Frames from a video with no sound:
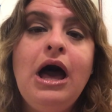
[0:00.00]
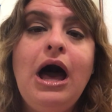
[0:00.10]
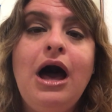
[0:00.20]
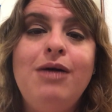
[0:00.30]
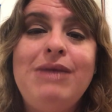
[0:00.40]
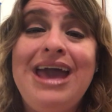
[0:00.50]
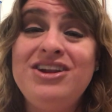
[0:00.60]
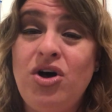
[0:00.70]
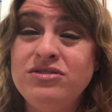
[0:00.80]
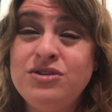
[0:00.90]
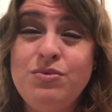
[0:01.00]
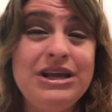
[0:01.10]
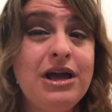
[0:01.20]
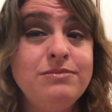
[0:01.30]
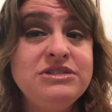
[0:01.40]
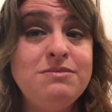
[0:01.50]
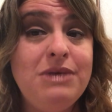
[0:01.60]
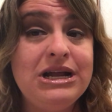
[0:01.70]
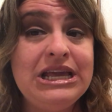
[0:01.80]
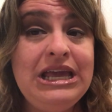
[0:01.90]
And also when it comes to
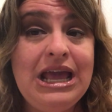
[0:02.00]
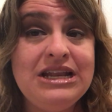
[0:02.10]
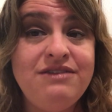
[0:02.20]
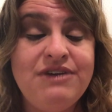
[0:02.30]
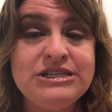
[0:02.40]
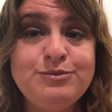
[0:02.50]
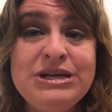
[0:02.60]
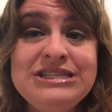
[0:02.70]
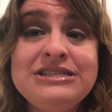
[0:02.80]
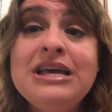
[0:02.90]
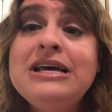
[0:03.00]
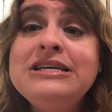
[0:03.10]
money and investments,